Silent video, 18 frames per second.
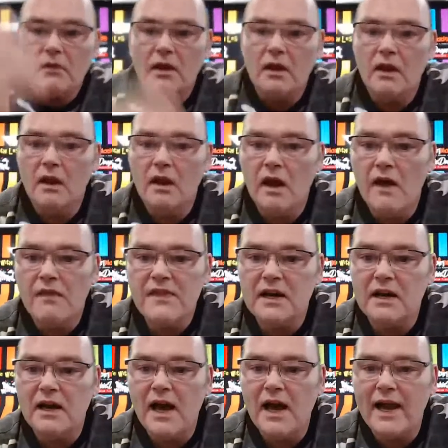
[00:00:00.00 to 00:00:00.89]
And
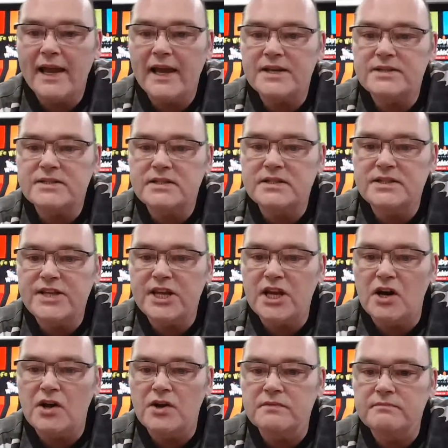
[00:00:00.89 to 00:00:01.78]
then I had
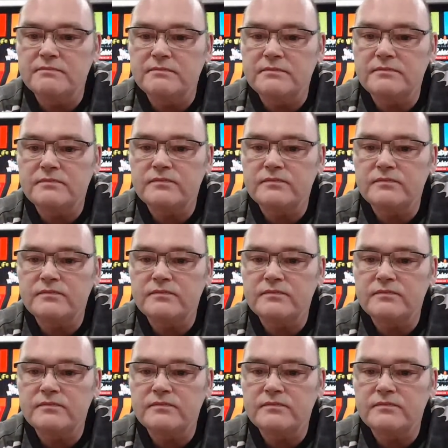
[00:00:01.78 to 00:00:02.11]
Dion.